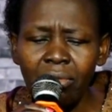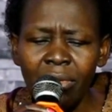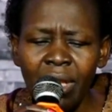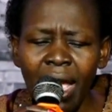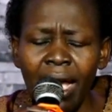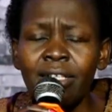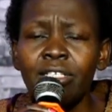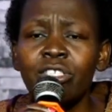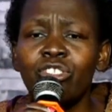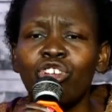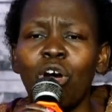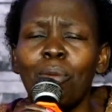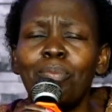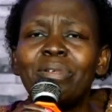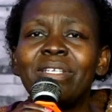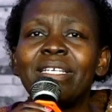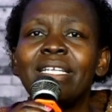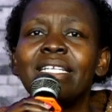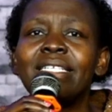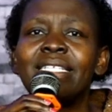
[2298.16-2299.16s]
and
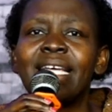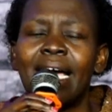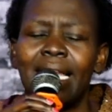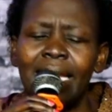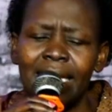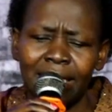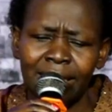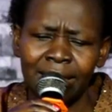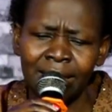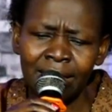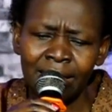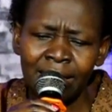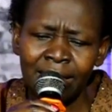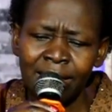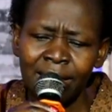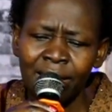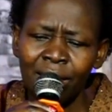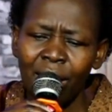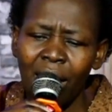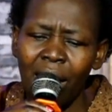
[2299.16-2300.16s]
stop dilly dallying.
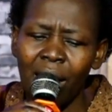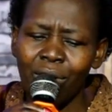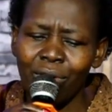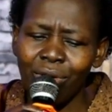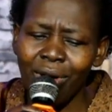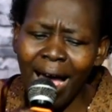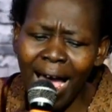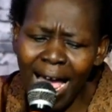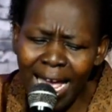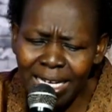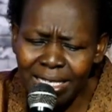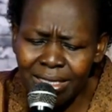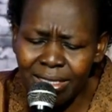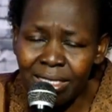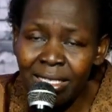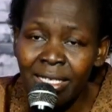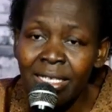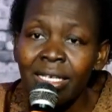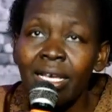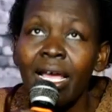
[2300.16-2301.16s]

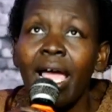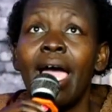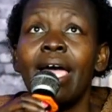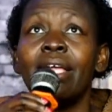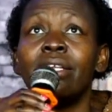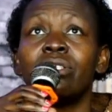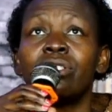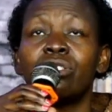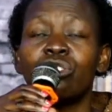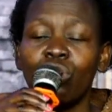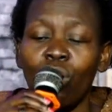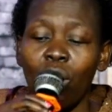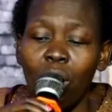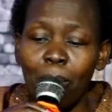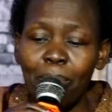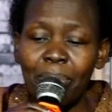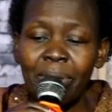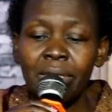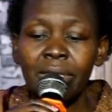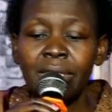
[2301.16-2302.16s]
Arise and
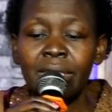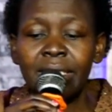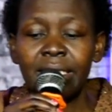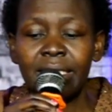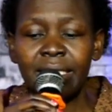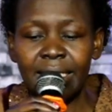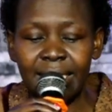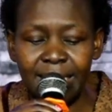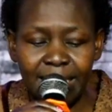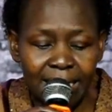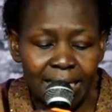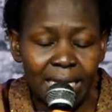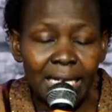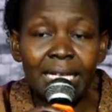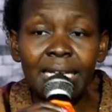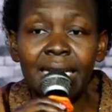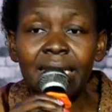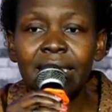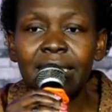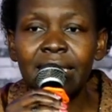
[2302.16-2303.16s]
stop
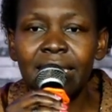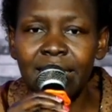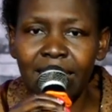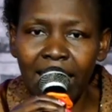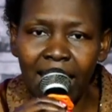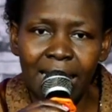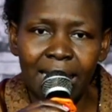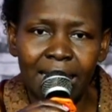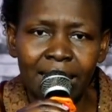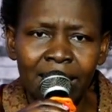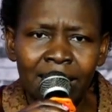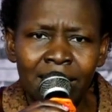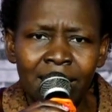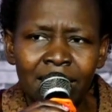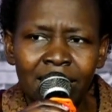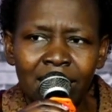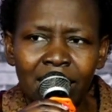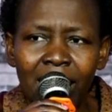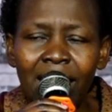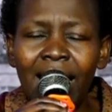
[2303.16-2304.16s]
dilly dallying.
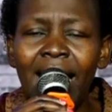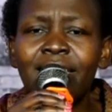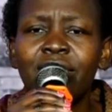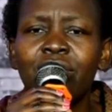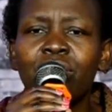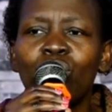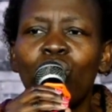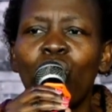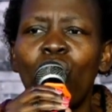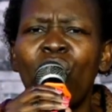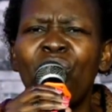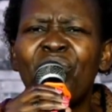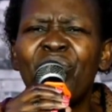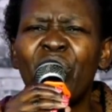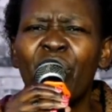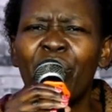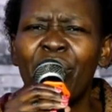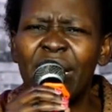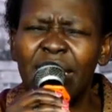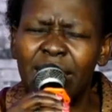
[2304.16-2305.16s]
Let's go
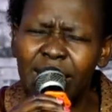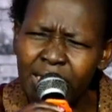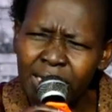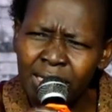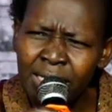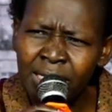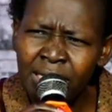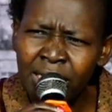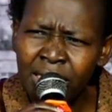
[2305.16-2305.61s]
for it.